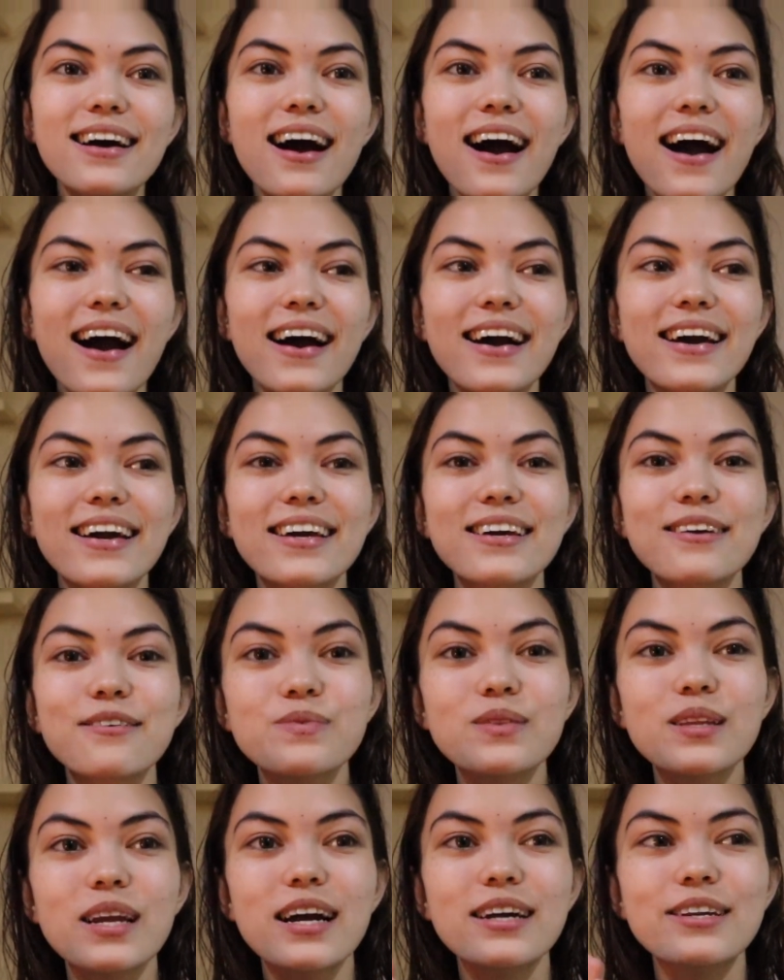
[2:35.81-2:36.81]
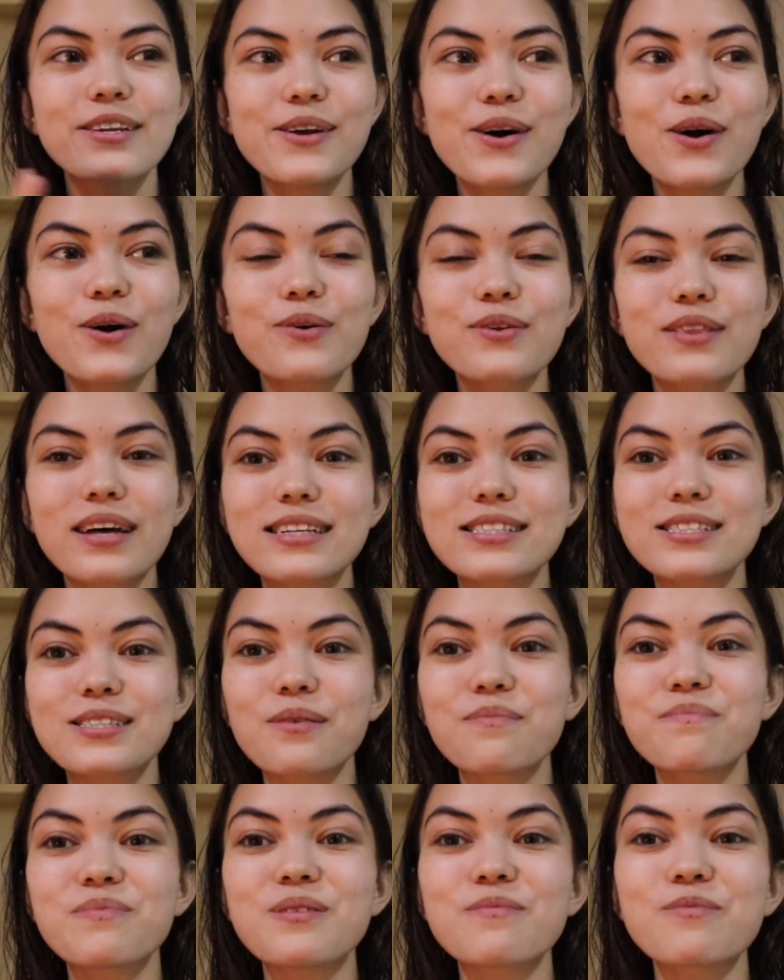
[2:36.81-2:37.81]
I know that
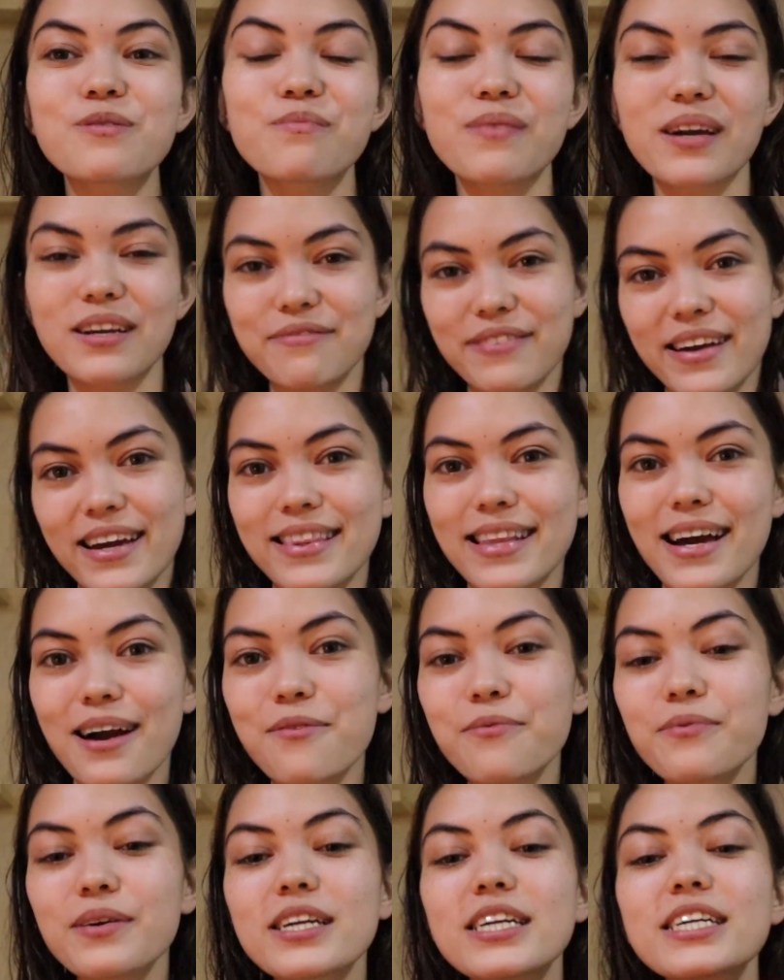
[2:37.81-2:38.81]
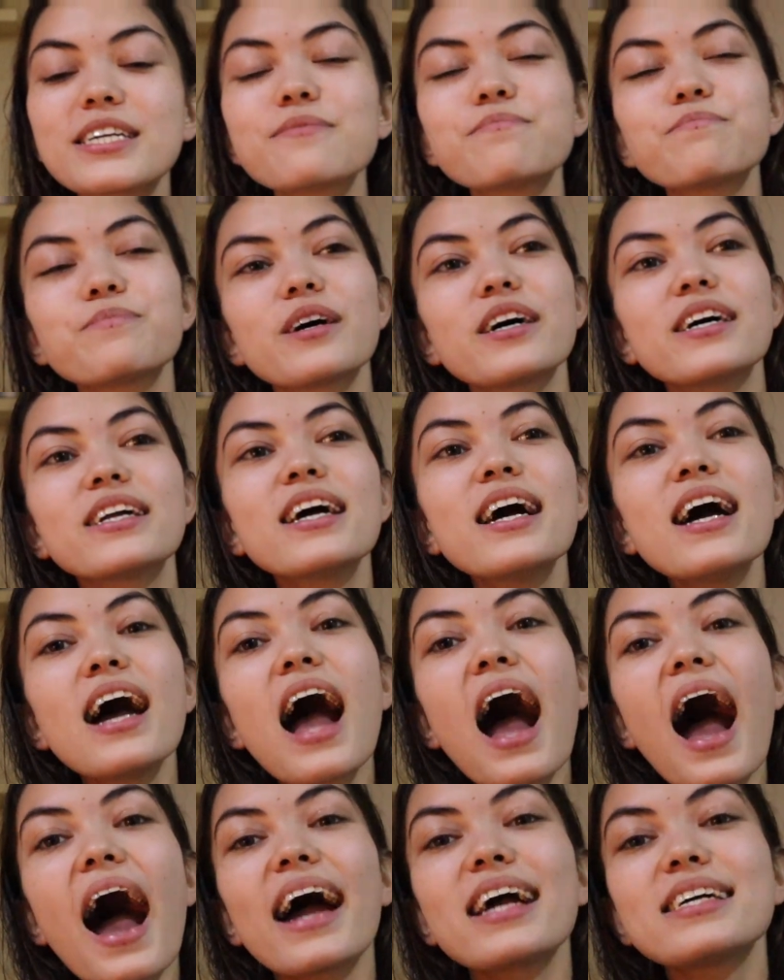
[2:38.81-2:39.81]
some people might find that weird, but
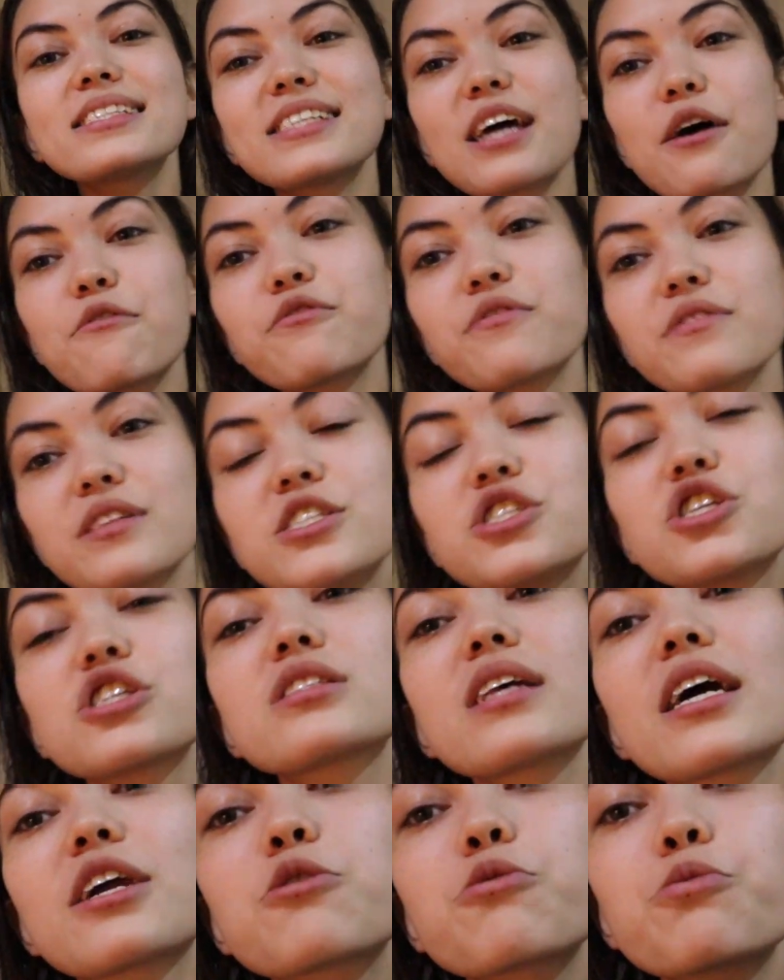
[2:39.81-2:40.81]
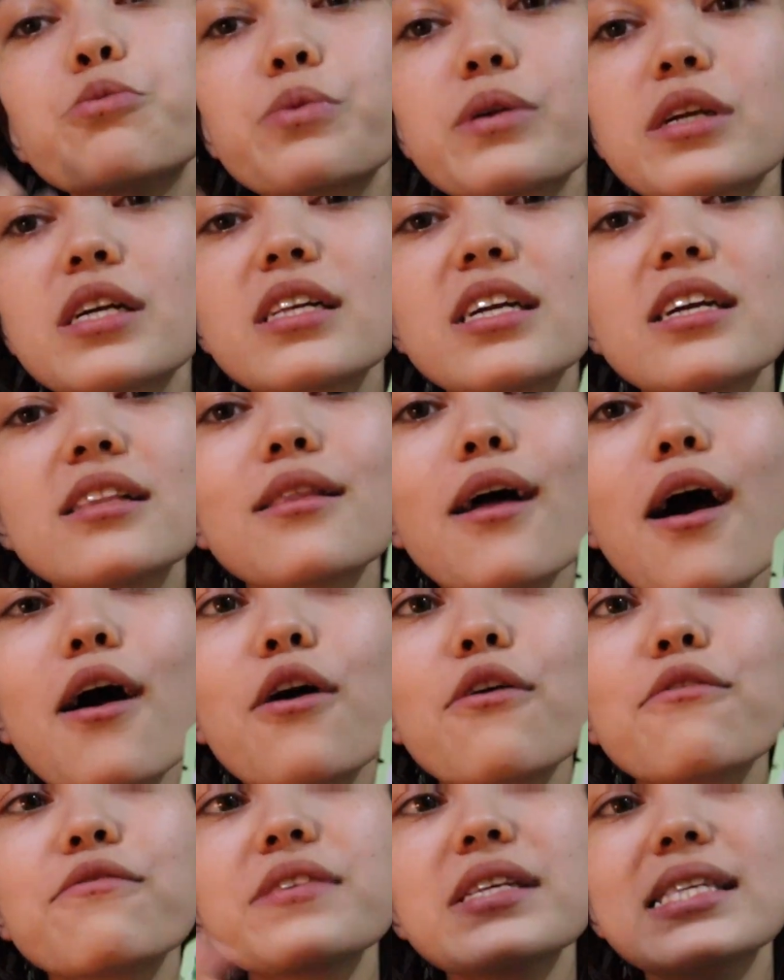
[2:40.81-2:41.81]
I definitely just like really
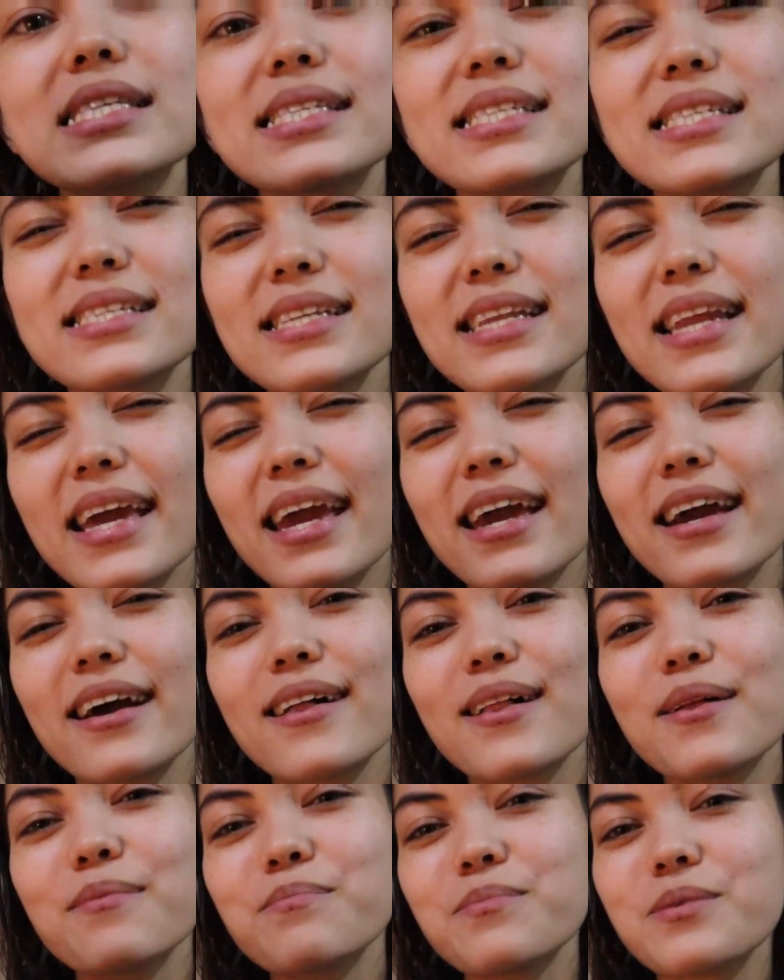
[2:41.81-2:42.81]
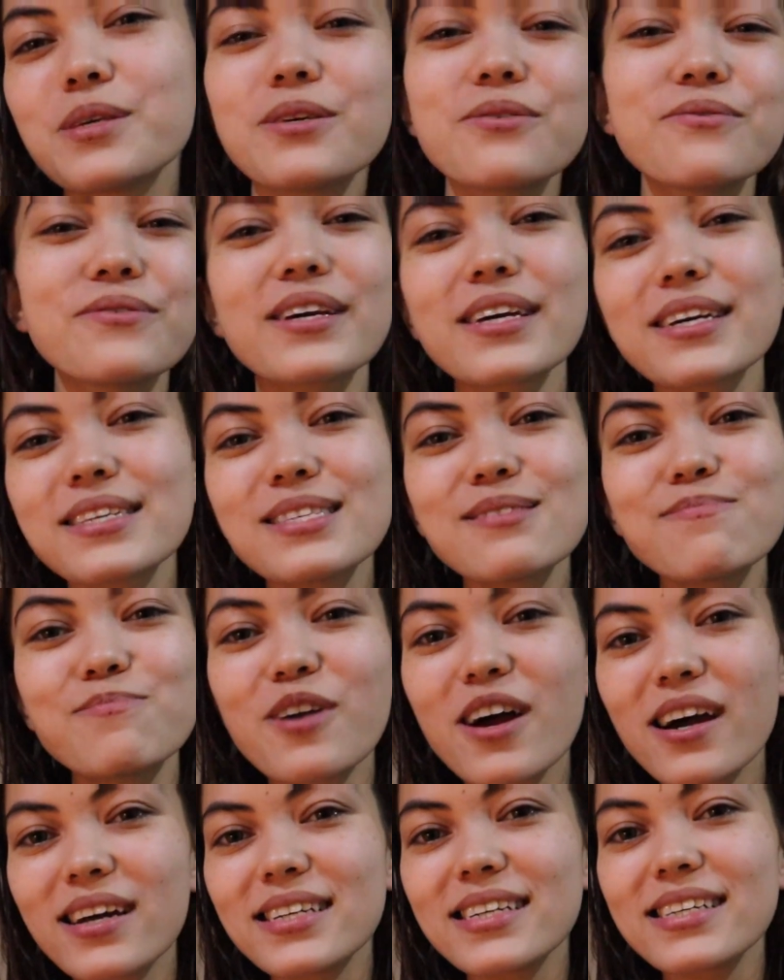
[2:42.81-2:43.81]
love snail mucus
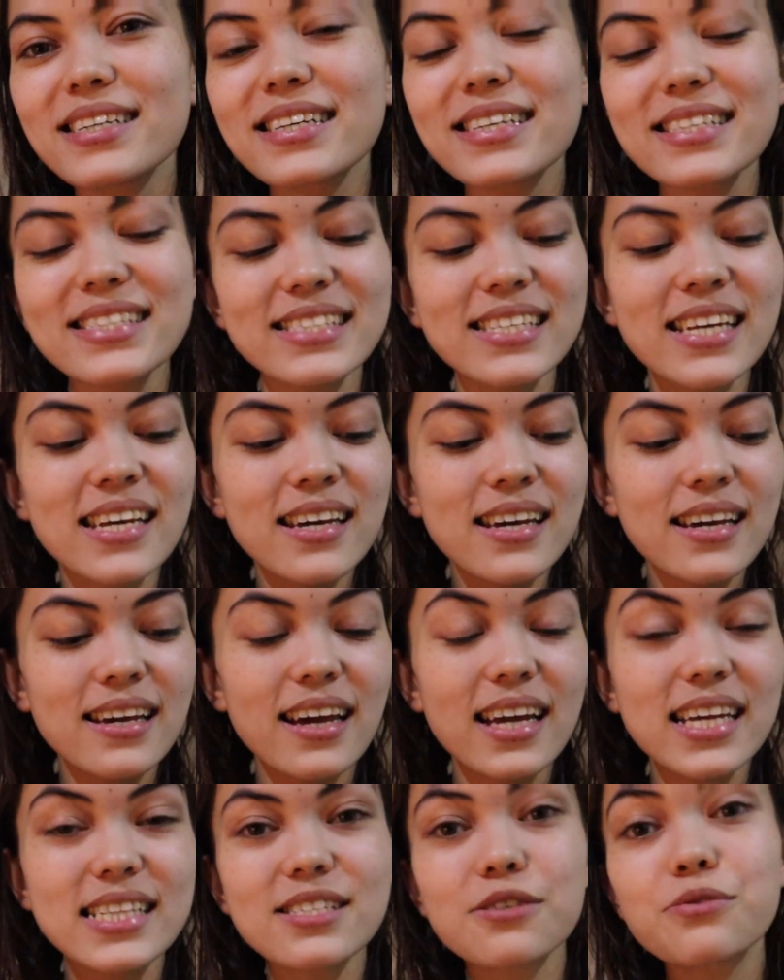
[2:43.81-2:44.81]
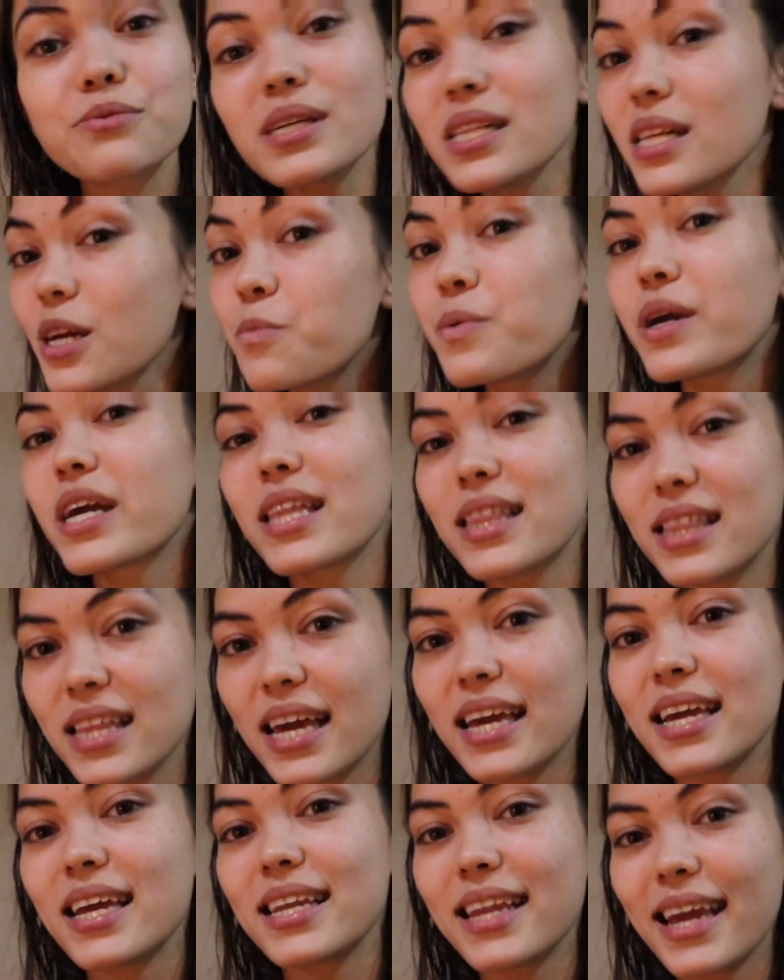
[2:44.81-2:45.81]
products. It's a really big
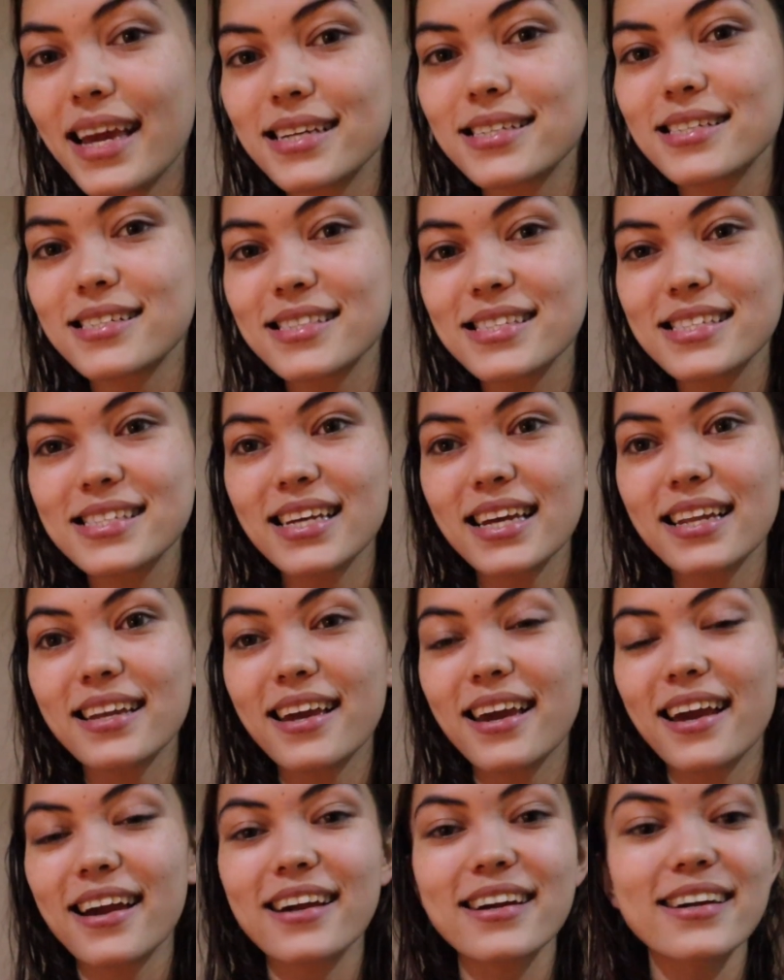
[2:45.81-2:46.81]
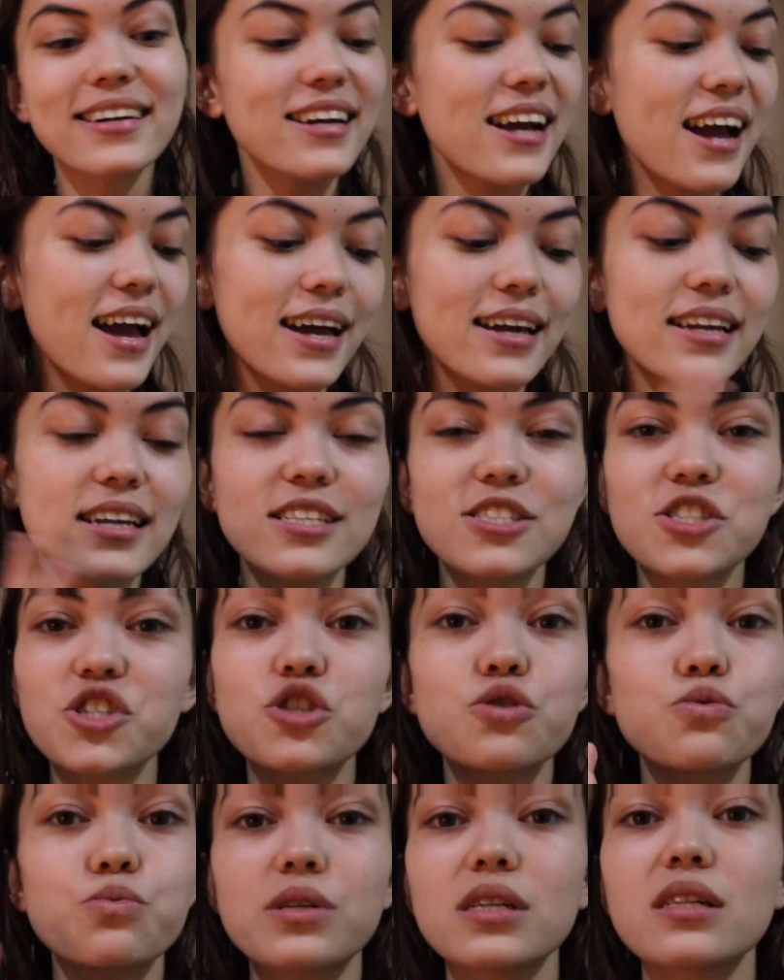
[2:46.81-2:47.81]
thing in Asian skincare and it's
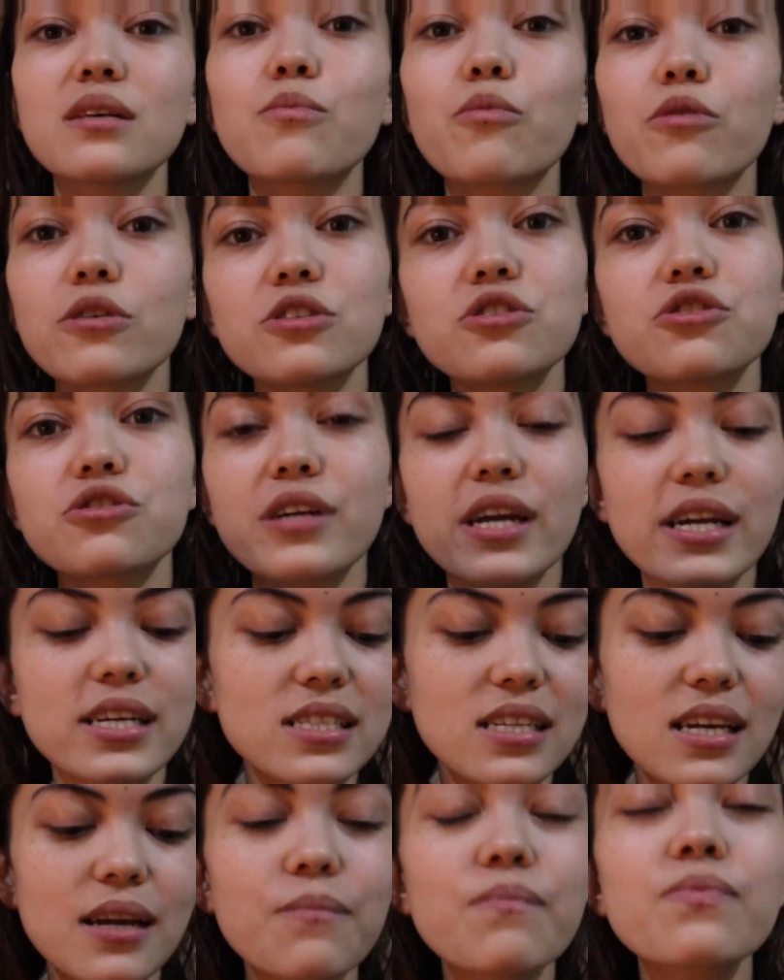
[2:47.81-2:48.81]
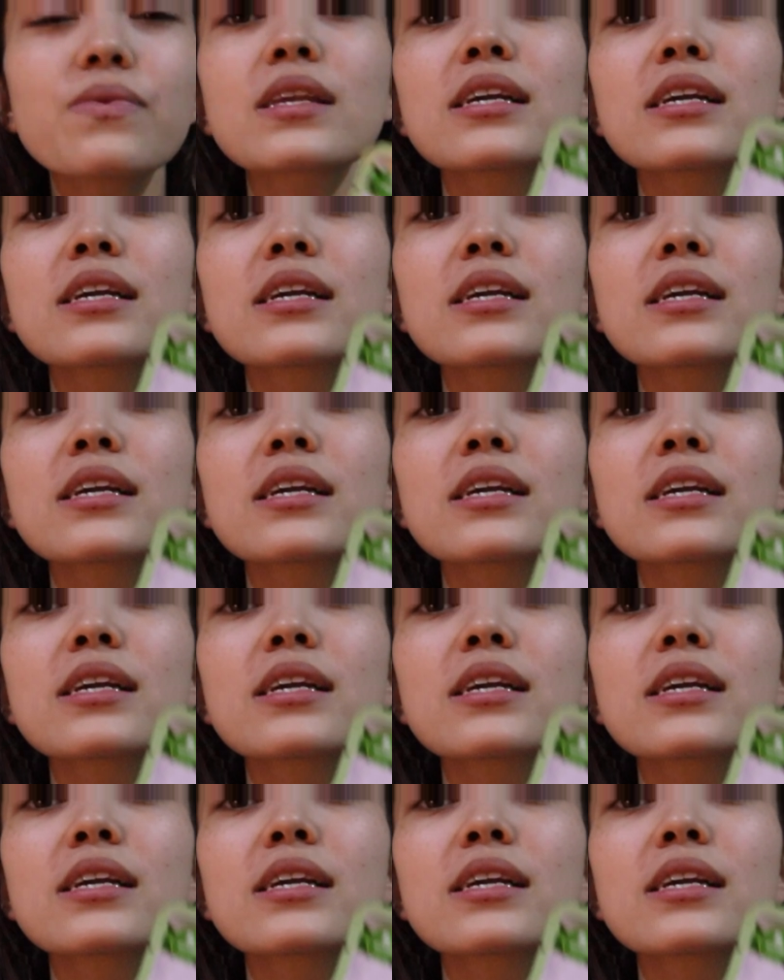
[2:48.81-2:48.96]
just really moisturizing.